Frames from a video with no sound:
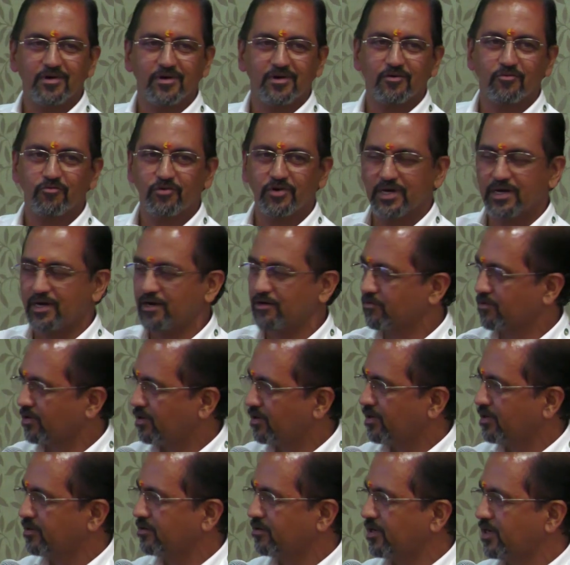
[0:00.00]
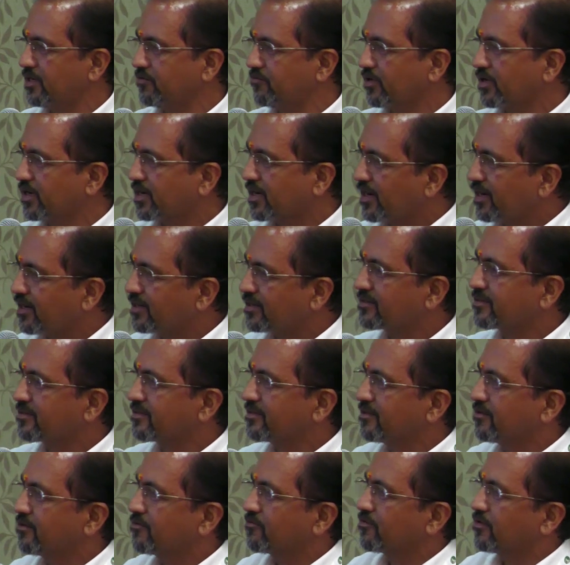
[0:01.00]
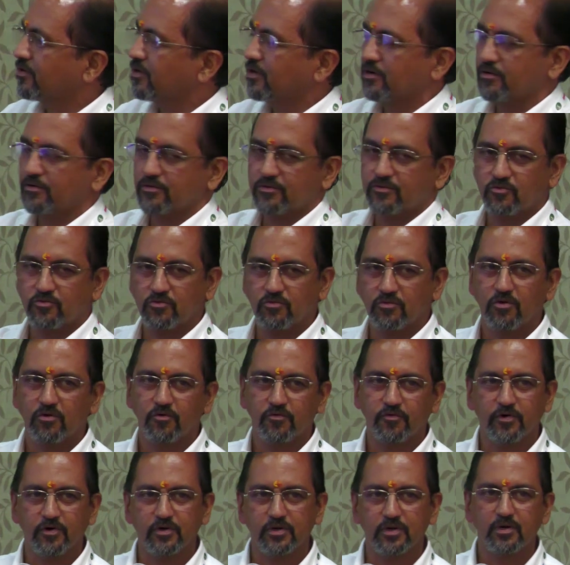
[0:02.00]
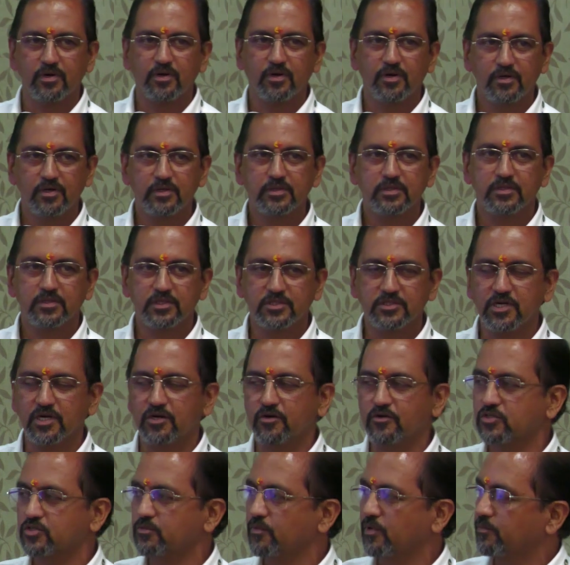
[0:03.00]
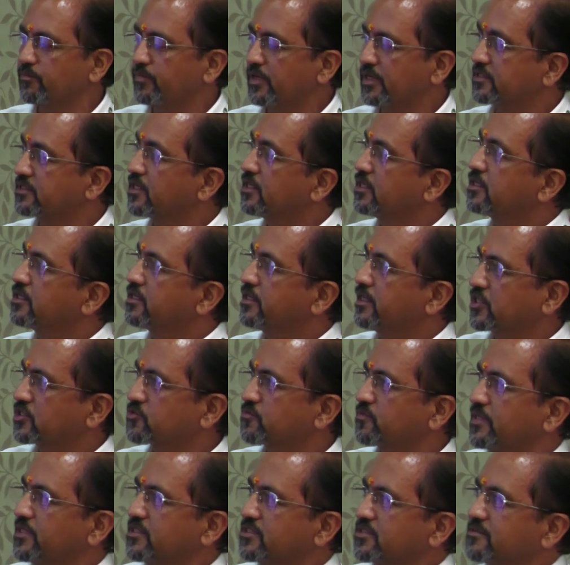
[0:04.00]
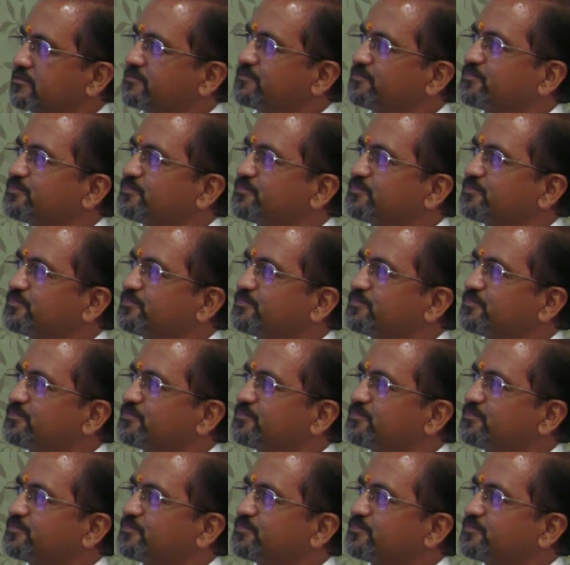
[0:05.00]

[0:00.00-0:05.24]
would advocate to go for this kind of small plant. Next, please.